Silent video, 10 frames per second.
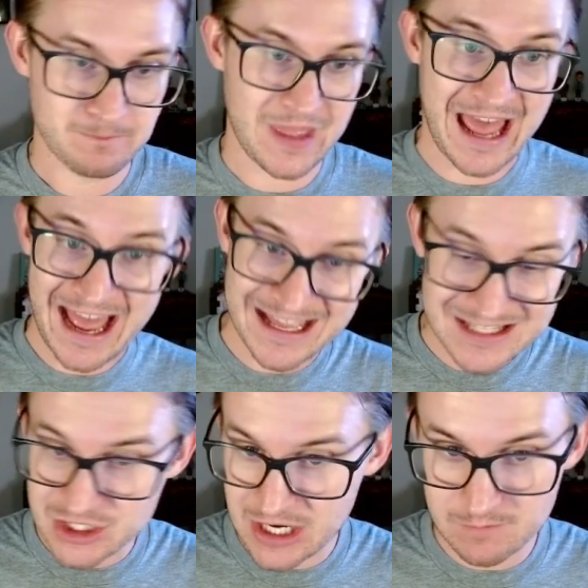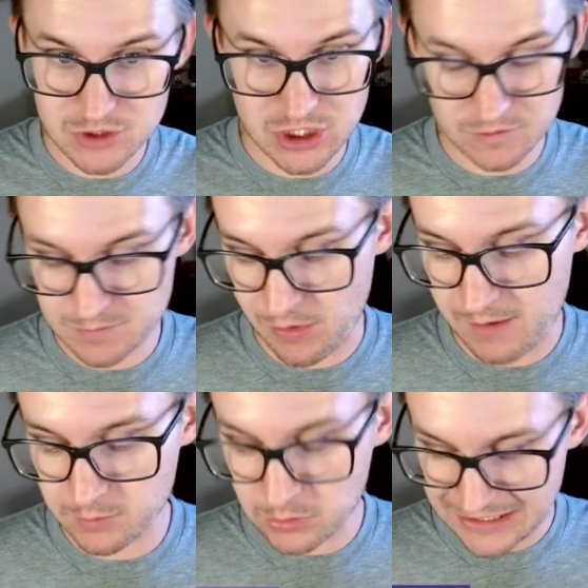as James Jones
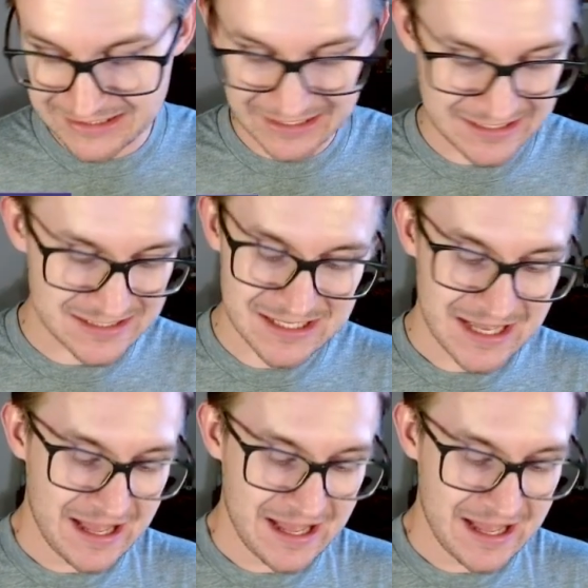probably does,